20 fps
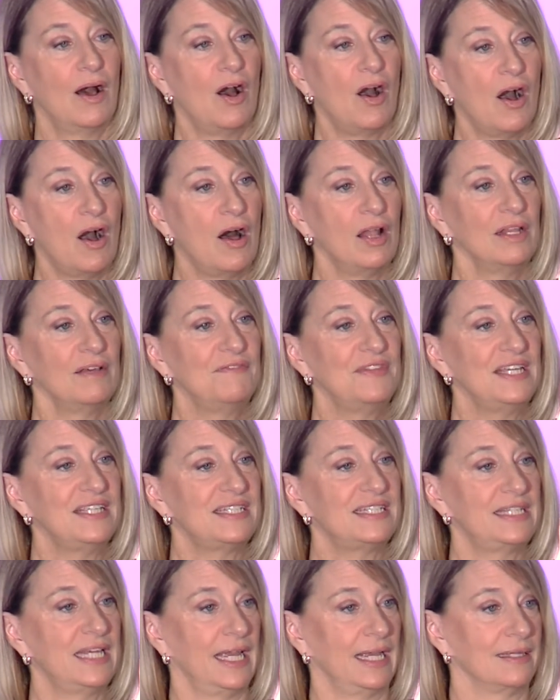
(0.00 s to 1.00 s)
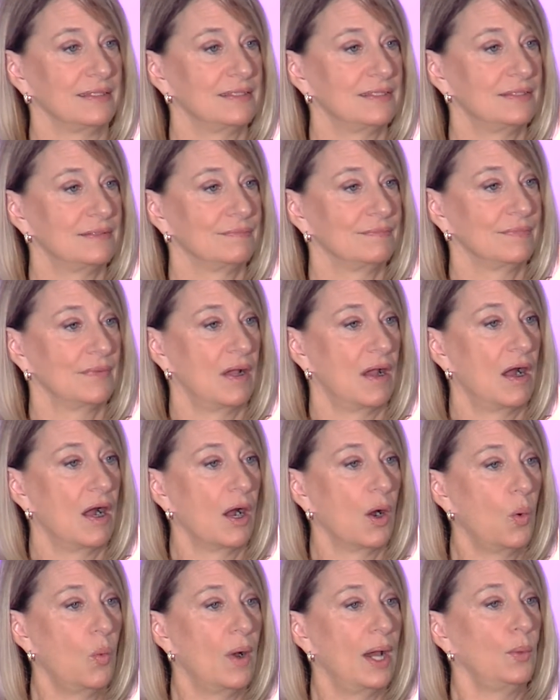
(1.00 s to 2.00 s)
All of these things
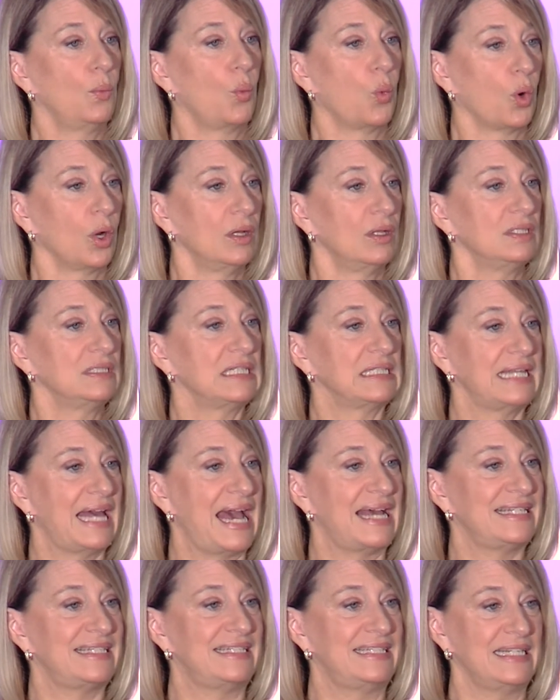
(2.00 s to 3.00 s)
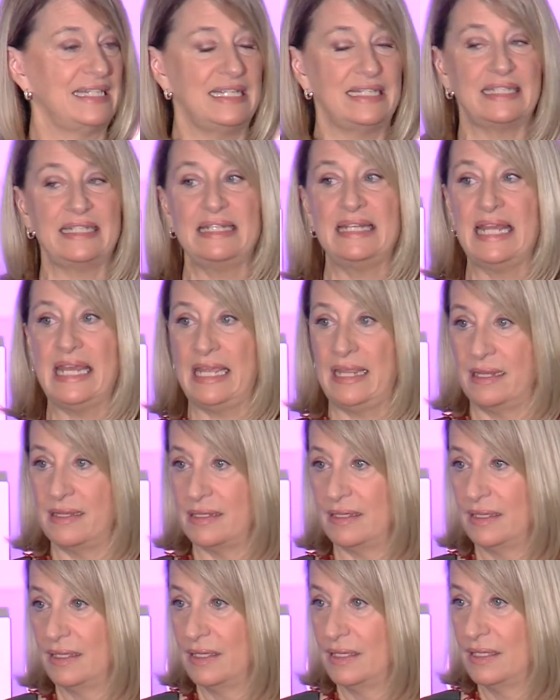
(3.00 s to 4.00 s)
are what world-class cities need
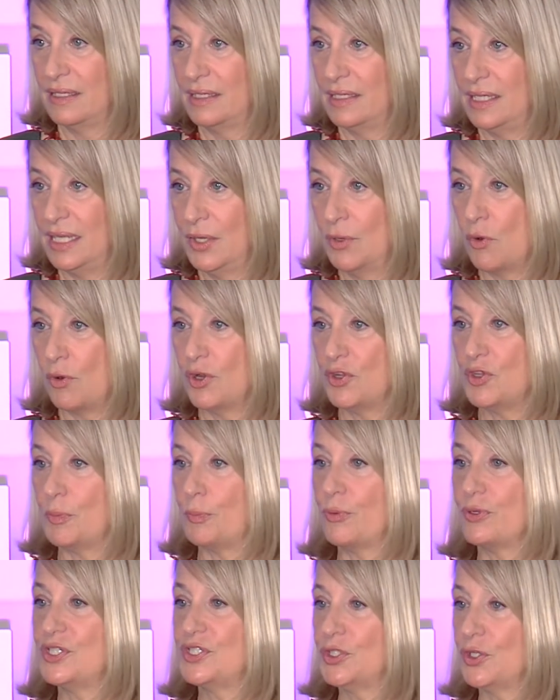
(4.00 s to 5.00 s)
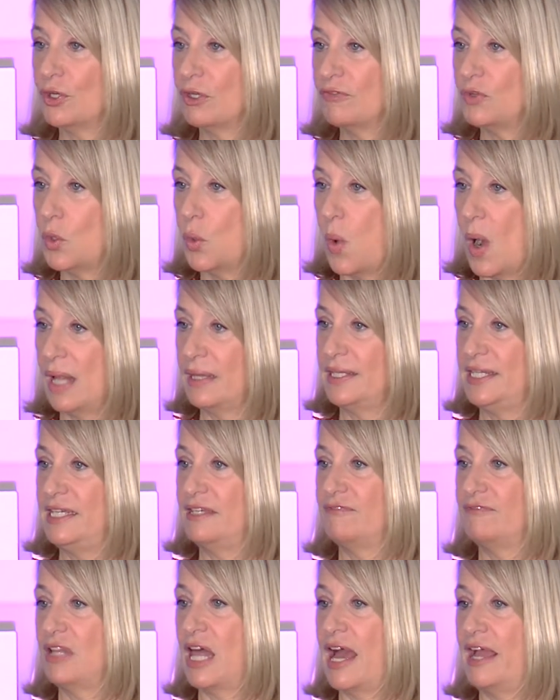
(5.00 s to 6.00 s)
in order to preserve quality
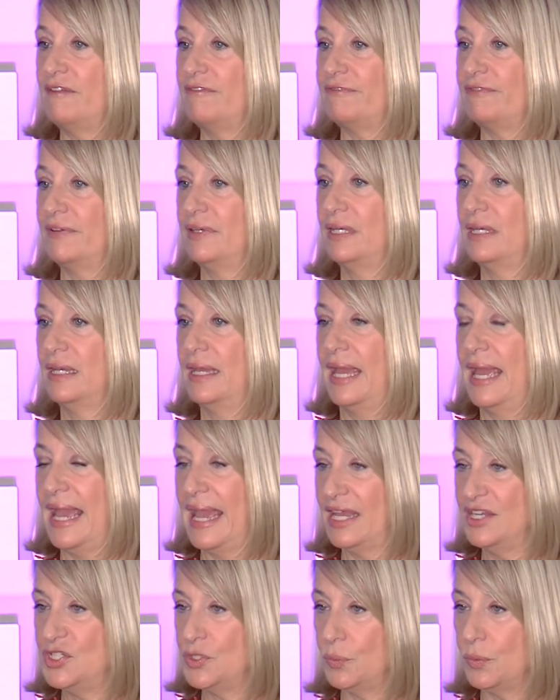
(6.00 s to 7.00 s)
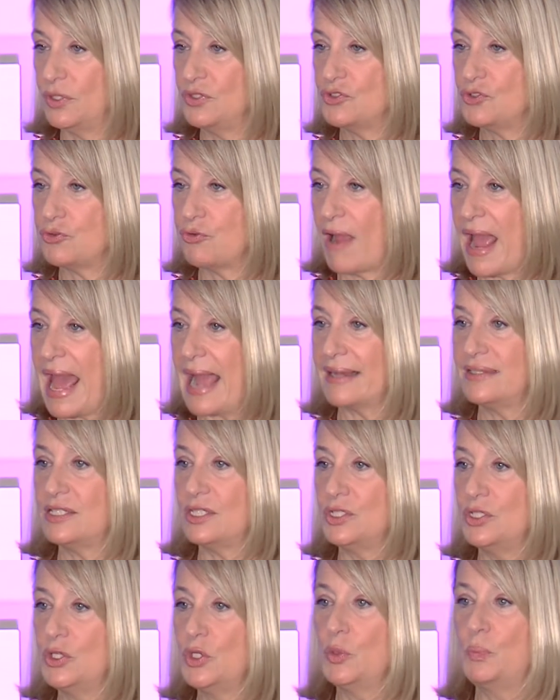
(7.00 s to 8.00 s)
of life and to
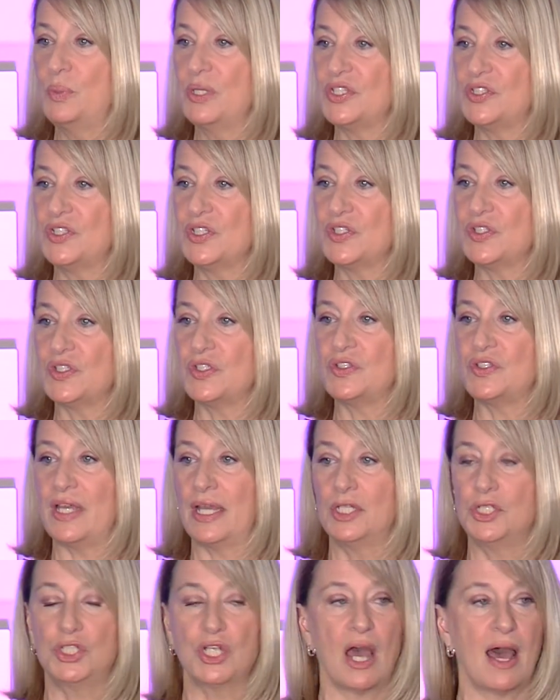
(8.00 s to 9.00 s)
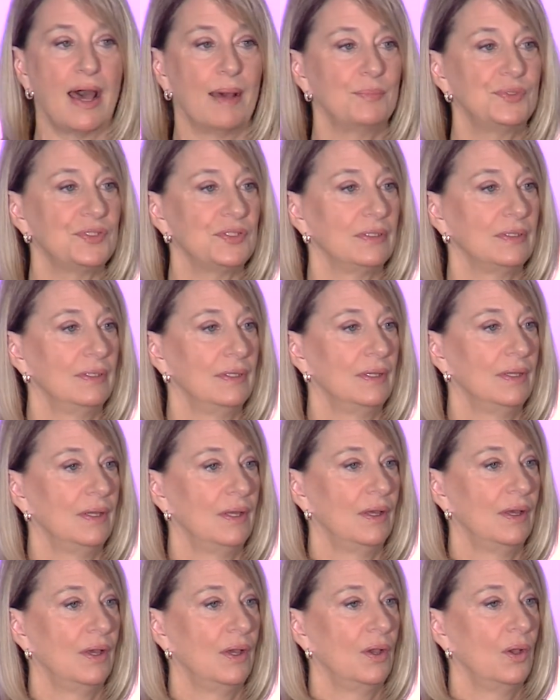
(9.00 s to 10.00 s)
attract new businesses and jobs.
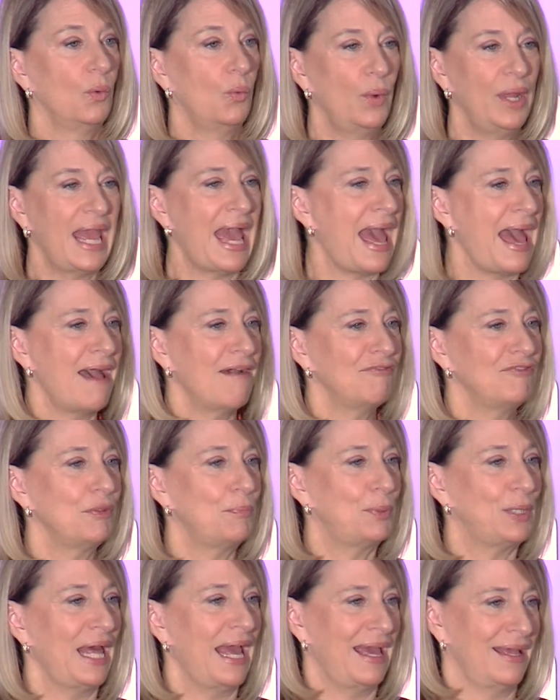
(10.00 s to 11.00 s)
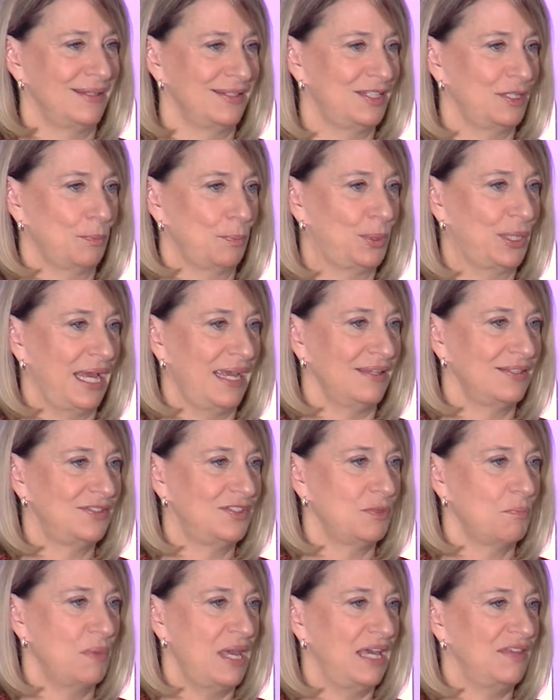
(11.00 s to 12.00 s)
We have the plans in place
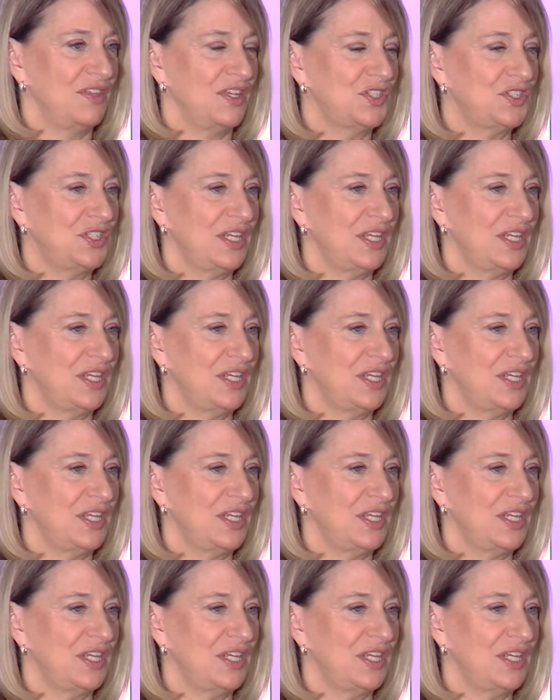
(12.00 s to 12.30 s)
to make these